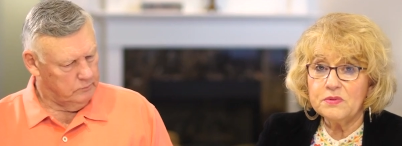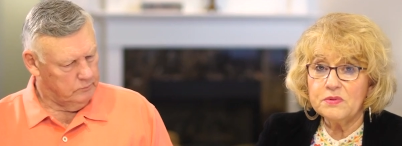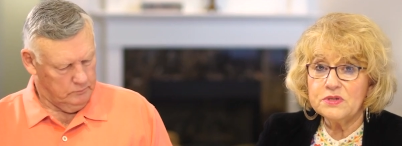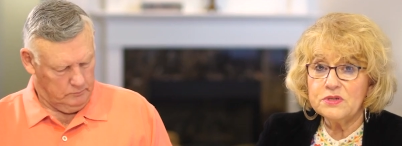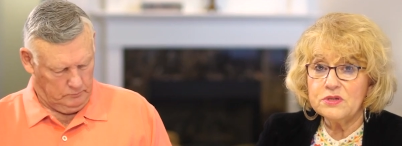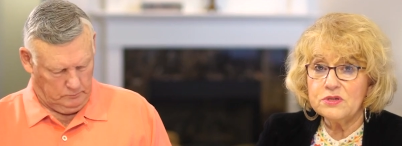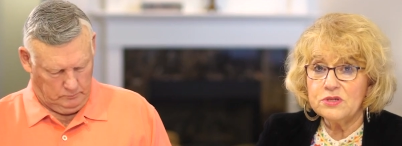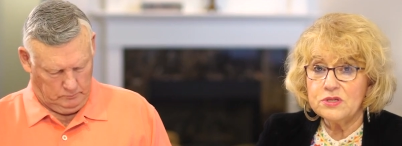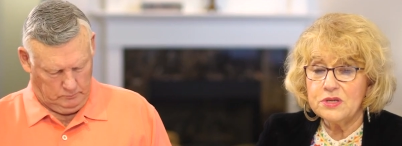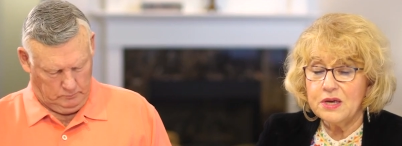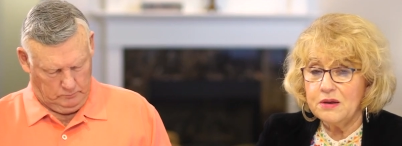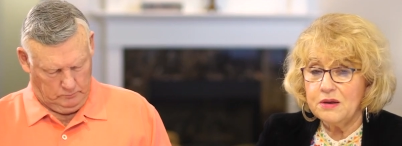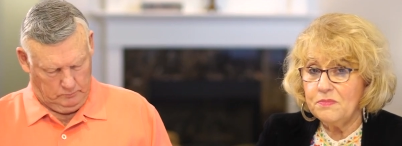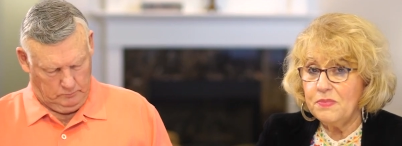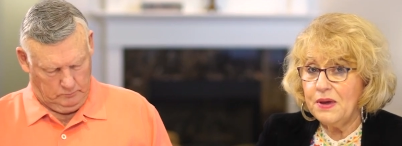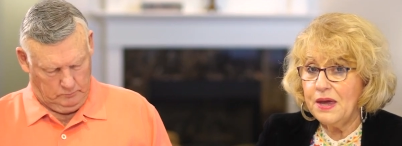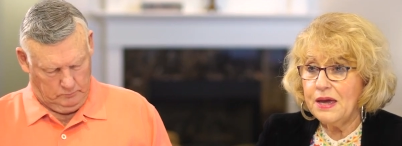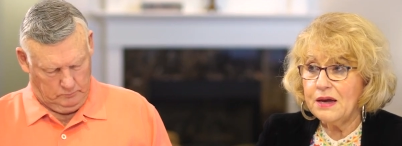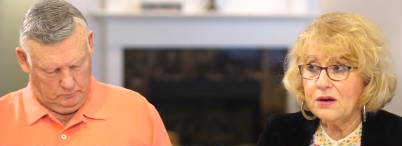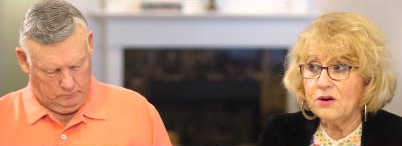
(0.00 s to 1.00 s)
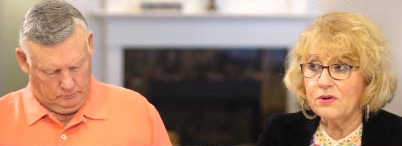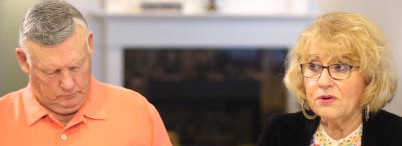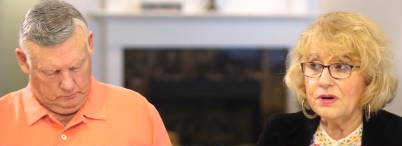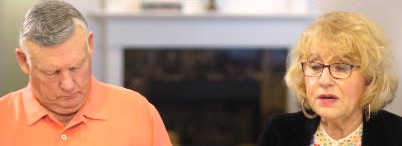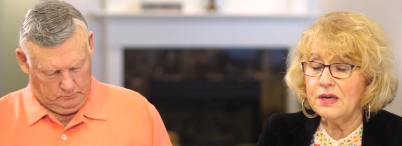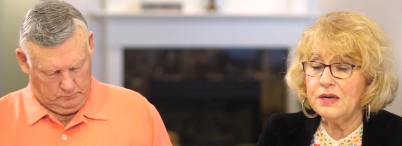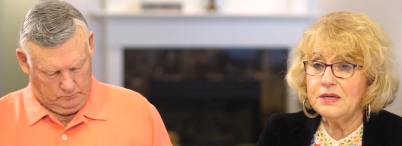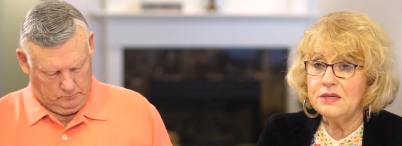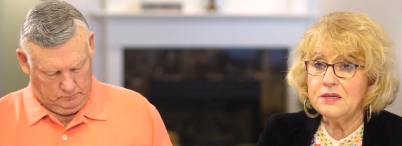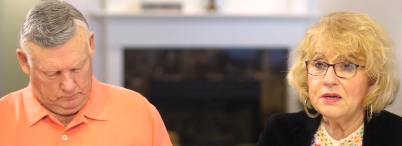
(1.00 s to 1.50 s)
Speaker 1: there was a setback
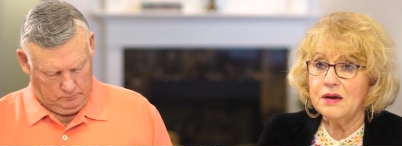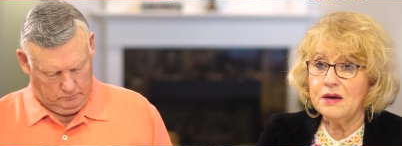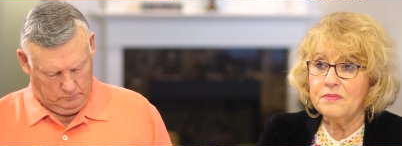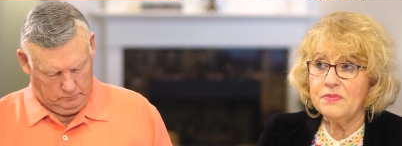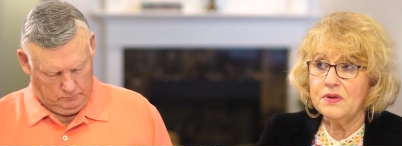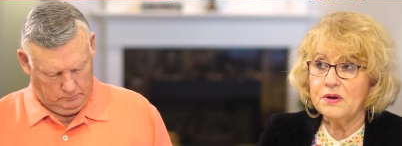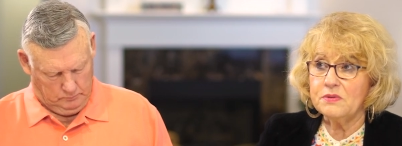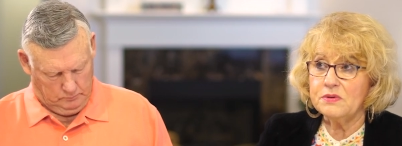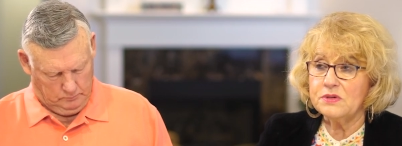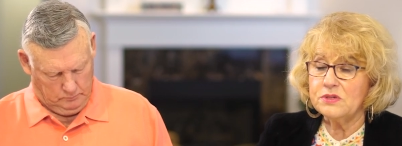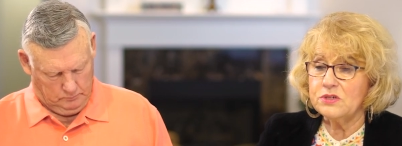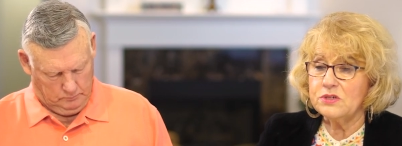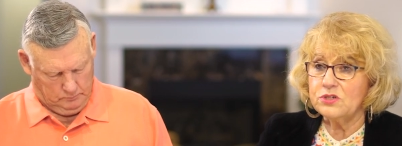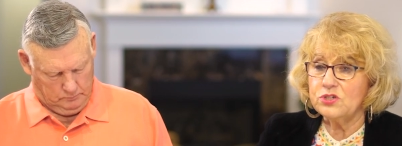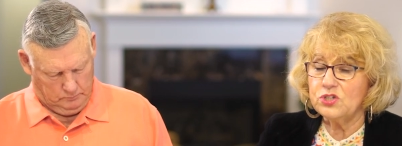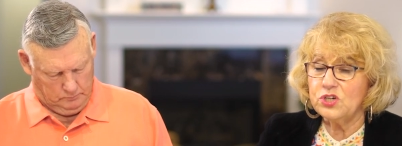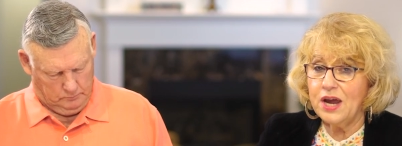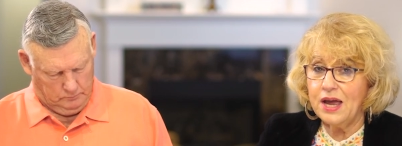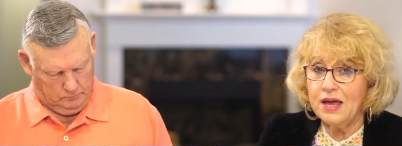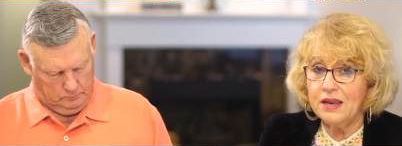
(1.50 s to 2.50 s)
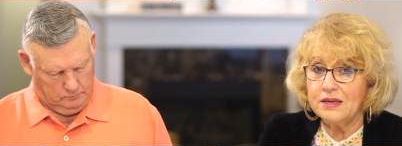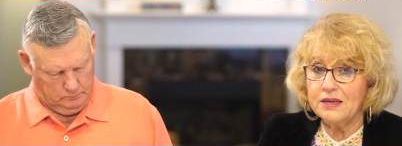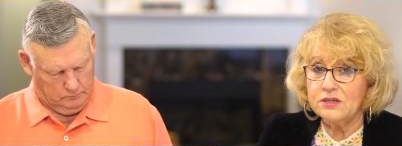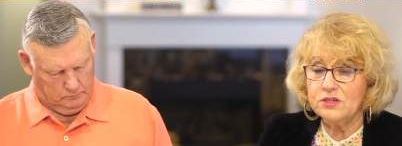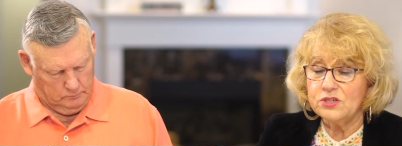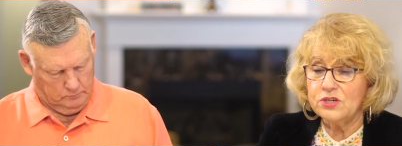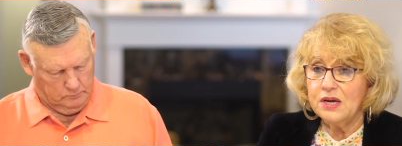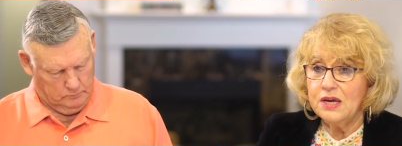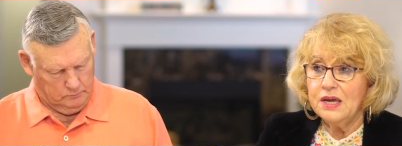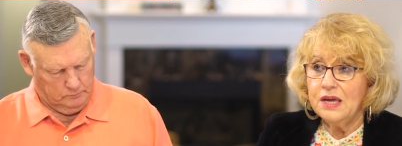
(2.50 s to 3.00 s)
or anytime there was a
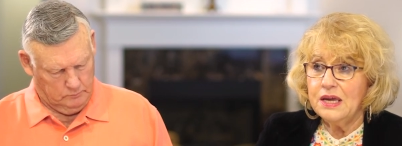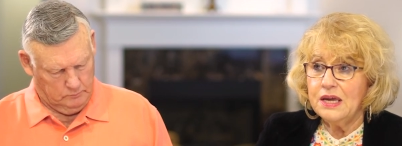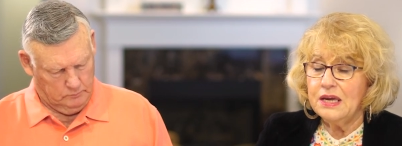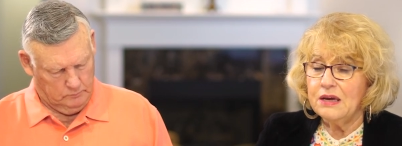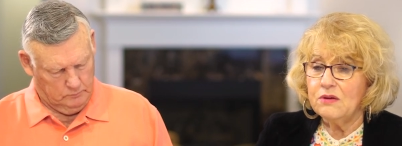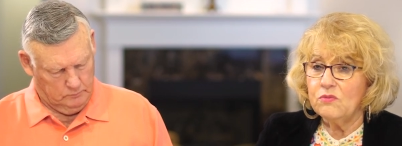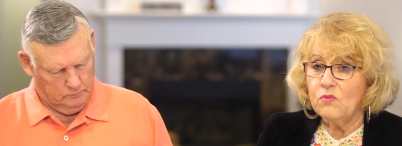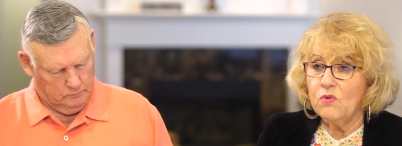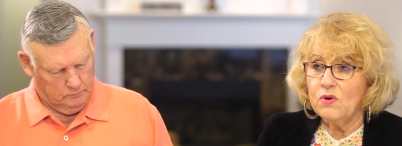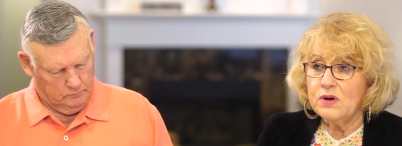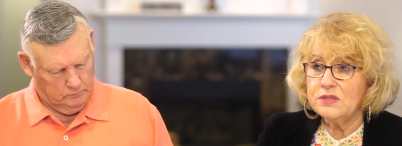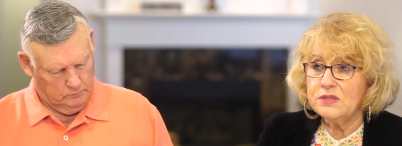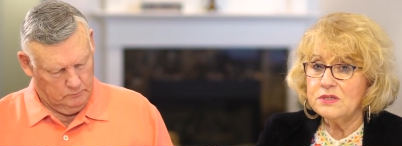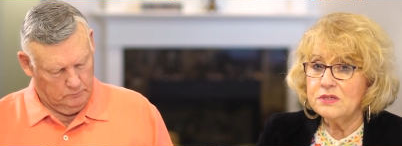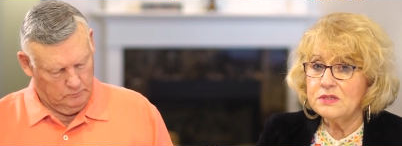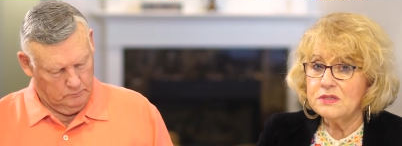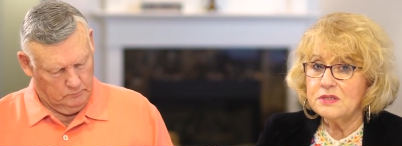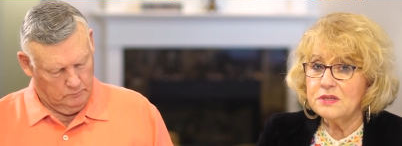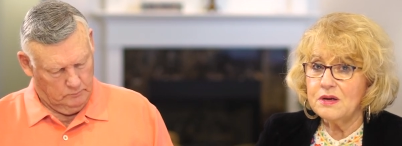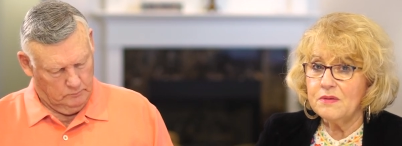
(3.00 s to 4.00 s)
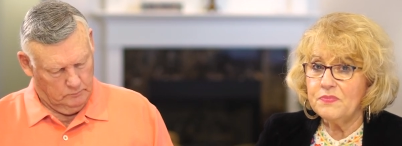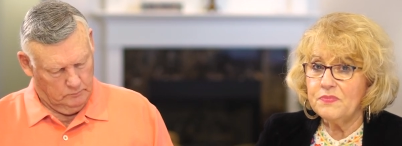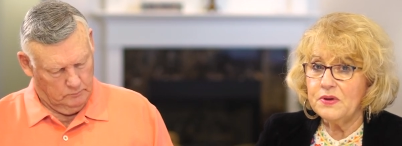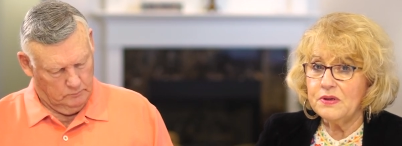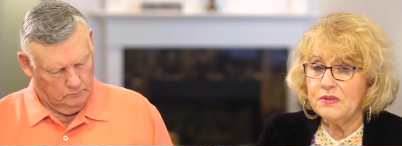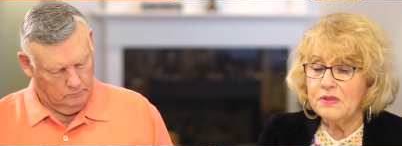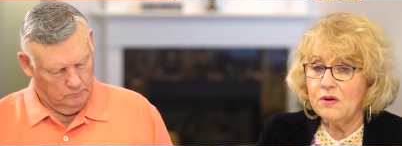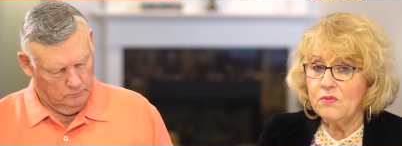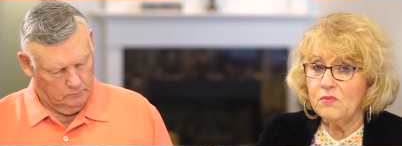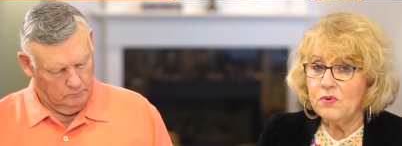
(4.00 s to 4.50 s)
challenge, it wasn't
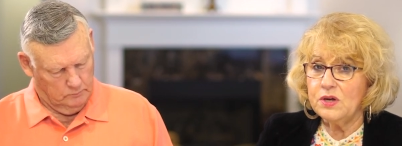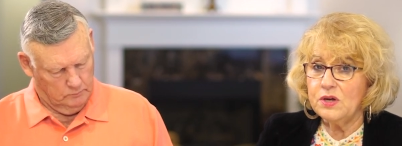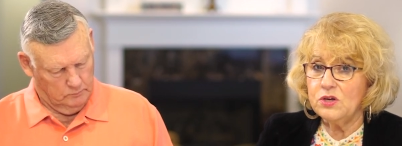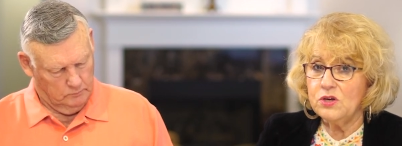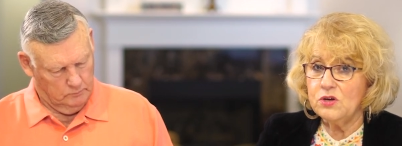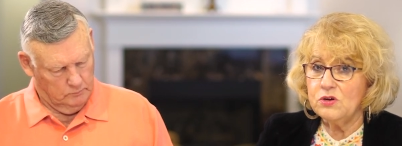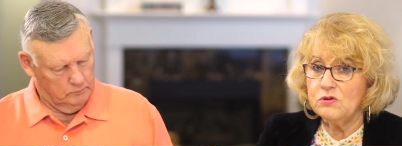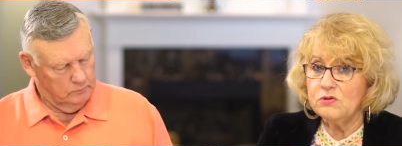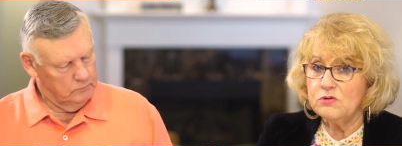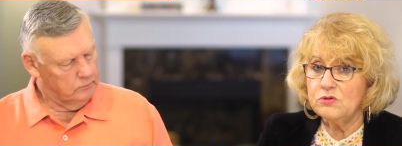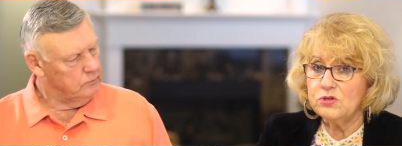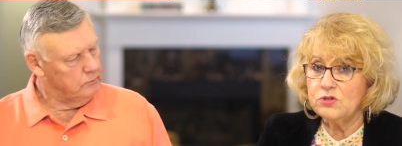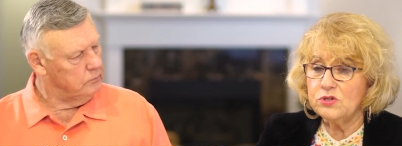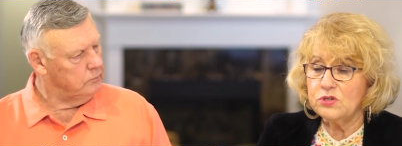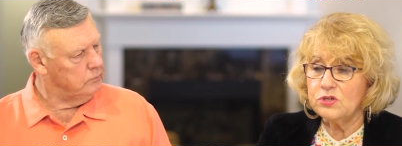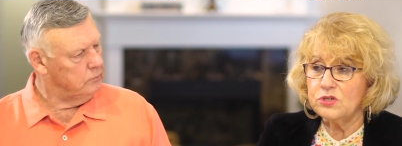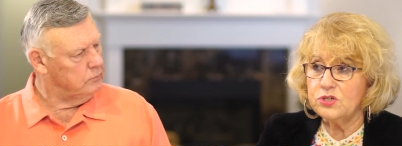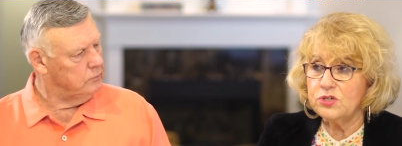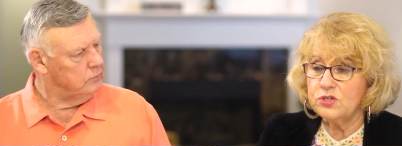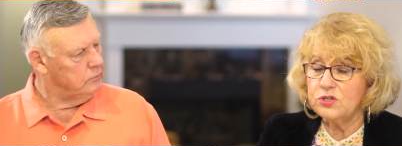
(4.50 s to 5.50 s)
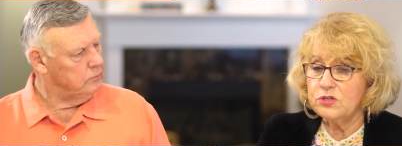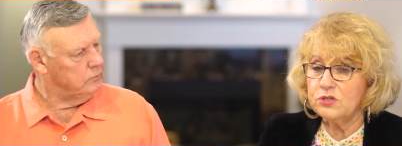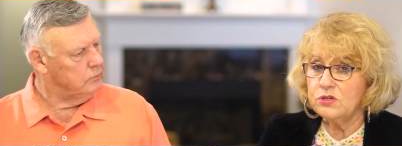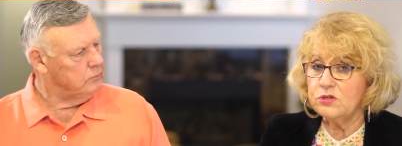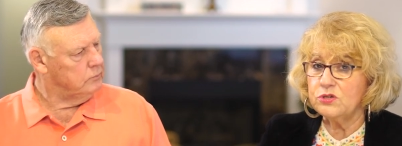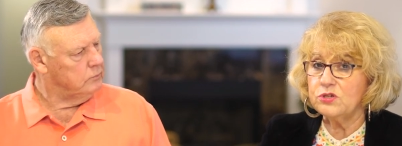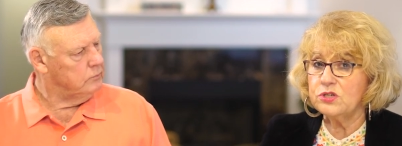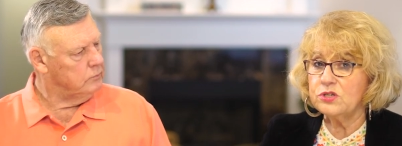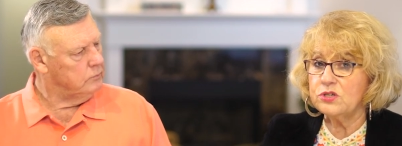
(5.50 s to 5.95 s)
something that we used to, to